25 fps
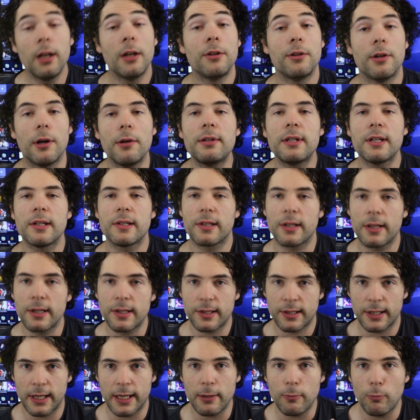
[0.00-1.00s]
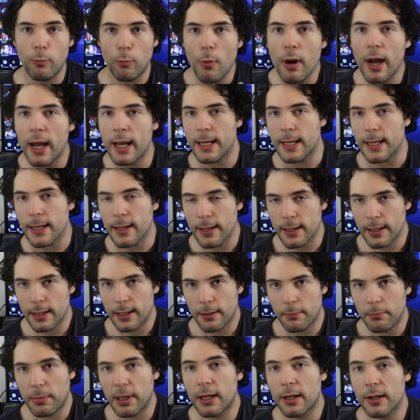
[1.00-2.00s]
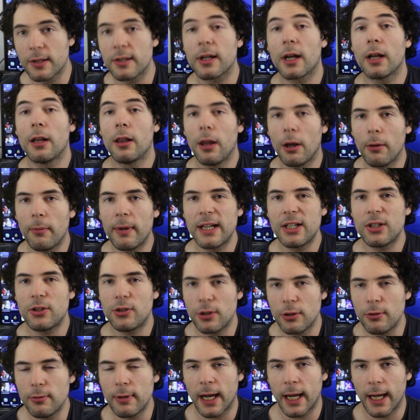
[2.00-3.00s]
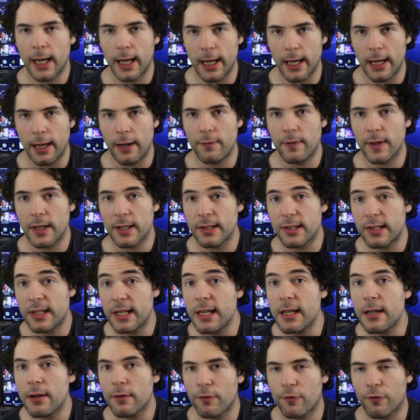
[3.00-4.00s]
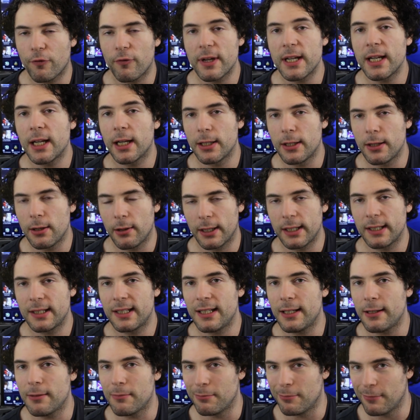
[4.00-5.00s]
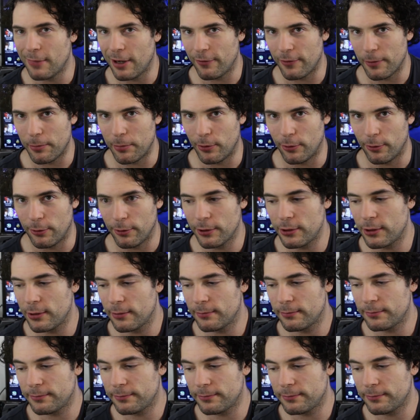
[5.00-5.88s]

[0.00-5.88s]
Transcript: Notice I say we, because although I do have a Z three ninety motherboard,